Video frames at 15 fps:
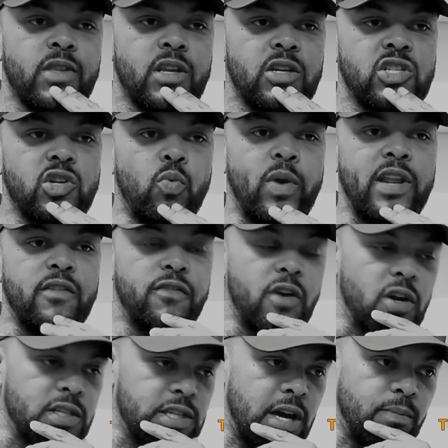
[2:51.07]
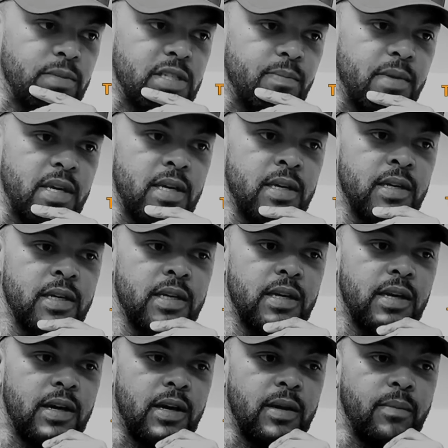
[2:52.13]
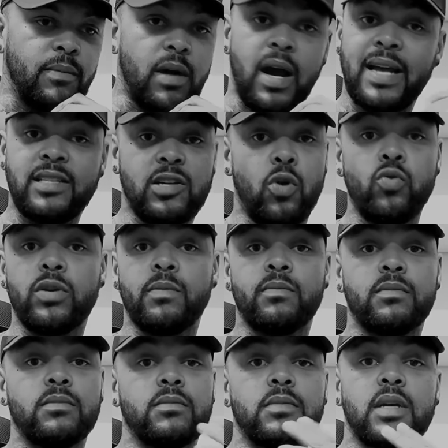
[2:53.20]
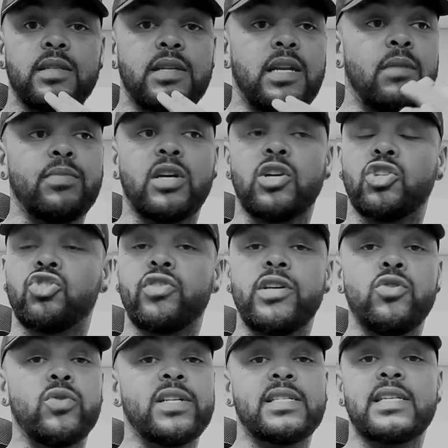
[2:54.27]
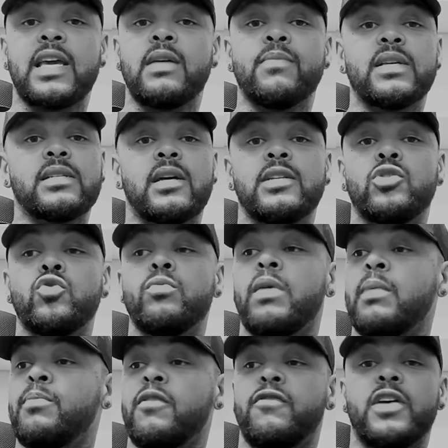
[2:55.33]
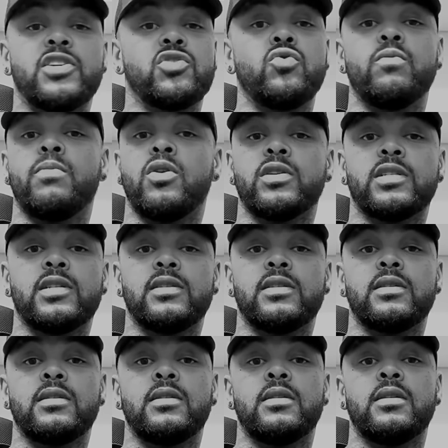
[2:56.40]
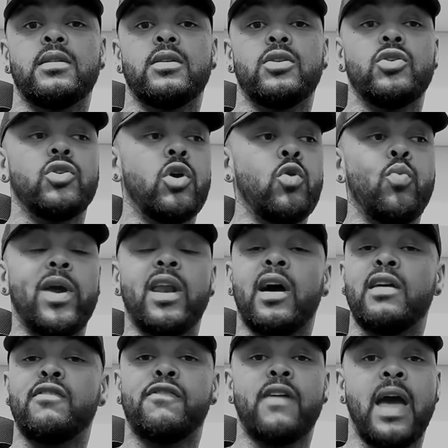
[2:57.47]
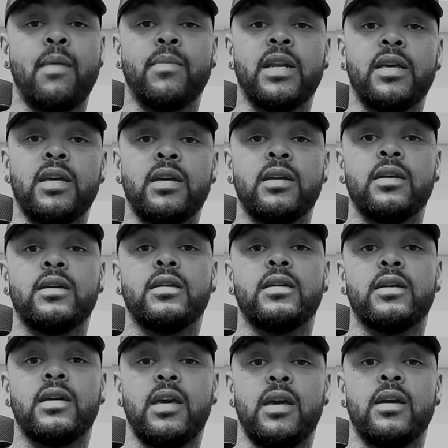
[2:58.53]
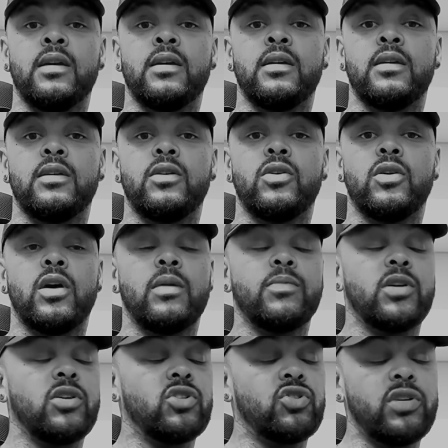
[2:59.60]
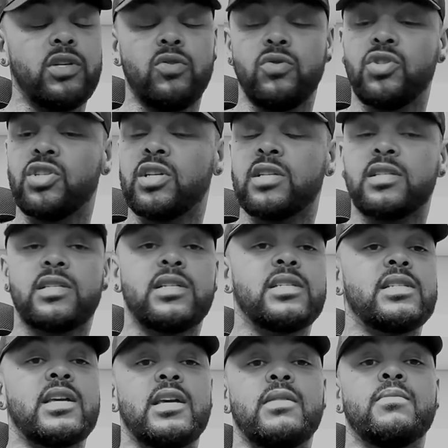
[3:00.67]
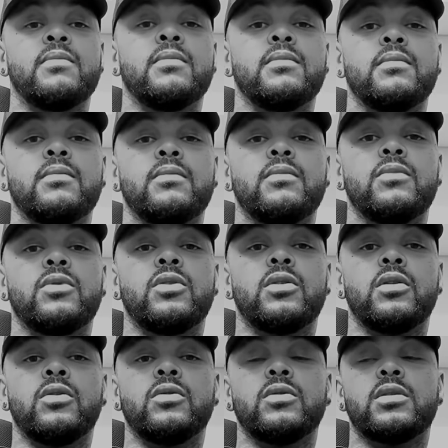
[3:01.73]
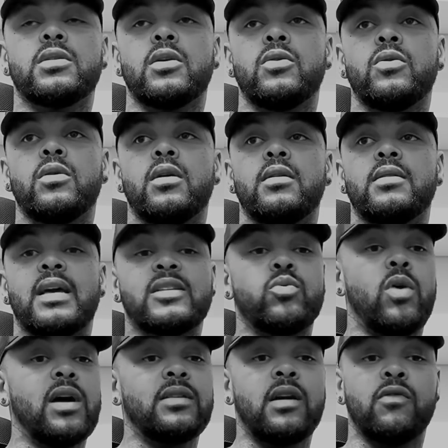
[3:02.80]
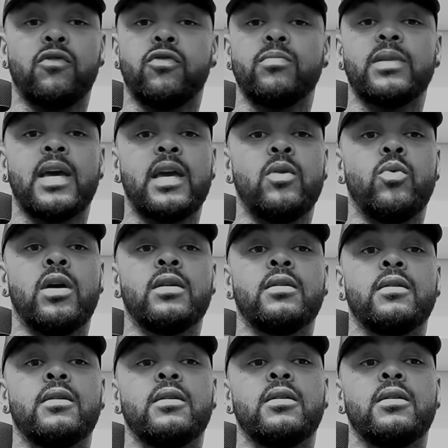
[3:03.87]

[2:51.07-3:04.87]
So when he first come to me, I told him, I said, I'm going to treat you the same as I do my professional boxers. You know, we're like family here. You know, I'm going to treat you just the same. You know, so that's what I've done from day one.